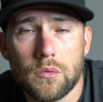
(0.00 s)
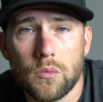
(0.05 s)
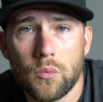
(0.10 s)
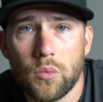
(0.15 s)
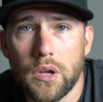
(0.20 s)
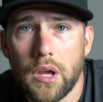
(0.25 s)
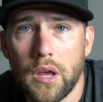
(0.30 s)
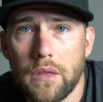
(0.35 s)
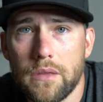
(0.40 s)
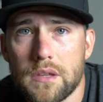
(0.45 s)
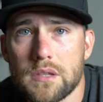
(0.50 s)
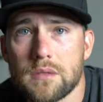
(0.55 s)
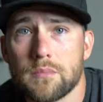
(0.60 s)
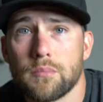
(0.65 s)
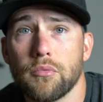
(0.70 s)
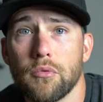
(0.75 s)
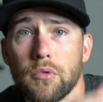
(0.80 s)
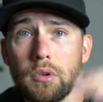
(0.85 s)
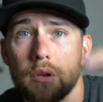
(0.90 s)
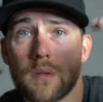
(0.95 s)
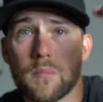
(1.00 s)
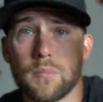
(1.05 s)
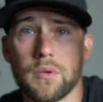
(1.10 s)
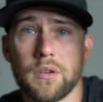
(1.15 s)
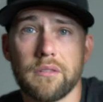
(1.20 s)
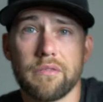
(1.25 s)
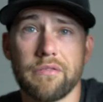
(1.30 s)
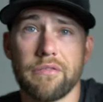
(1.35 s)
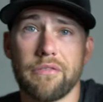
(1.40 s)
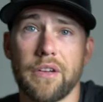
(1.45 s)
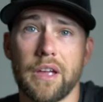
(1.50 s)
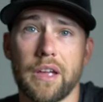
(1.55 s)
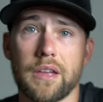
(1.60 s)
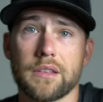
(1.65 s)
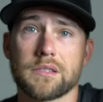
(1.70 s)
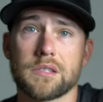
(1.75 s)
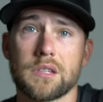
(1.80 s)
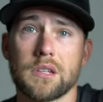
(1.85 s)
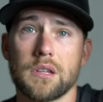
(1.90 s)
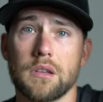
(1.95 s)
we had these really big,
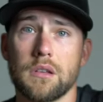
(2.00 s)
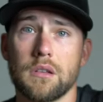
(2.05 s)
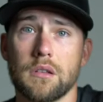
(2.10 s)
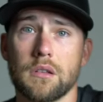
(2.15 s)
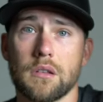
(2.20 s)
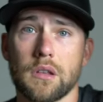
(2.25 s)
fancy,